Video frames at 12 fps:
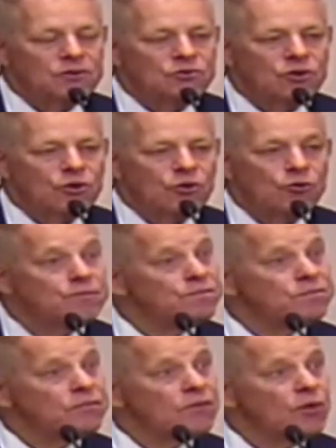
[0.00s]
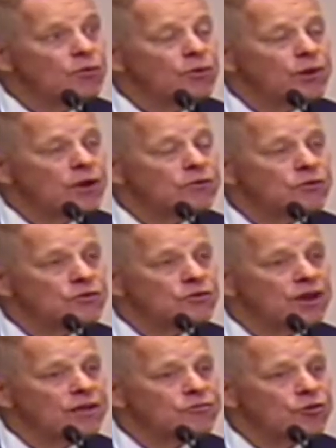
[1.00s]
so we went out there
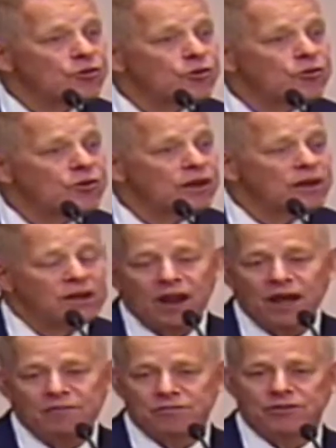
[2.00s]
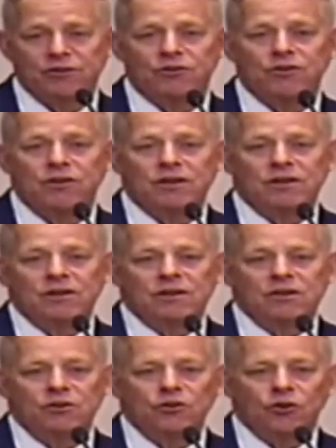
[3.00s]
this afternoon, and I figured,
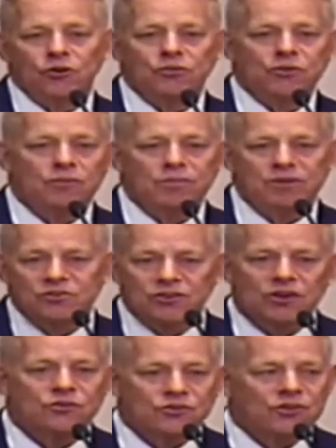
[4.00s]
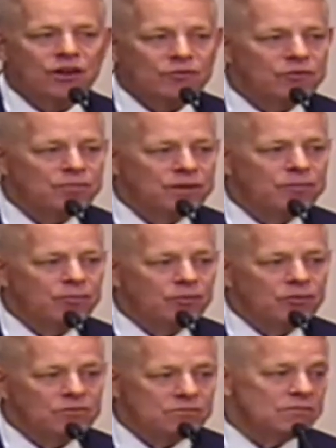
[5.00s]
you know, there'd be 6 or 7
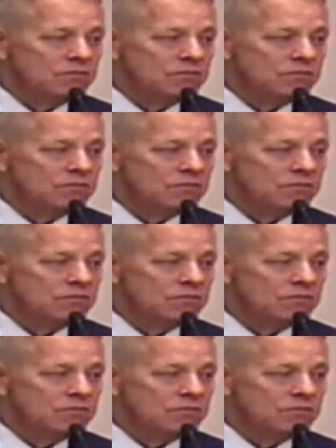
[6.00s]
people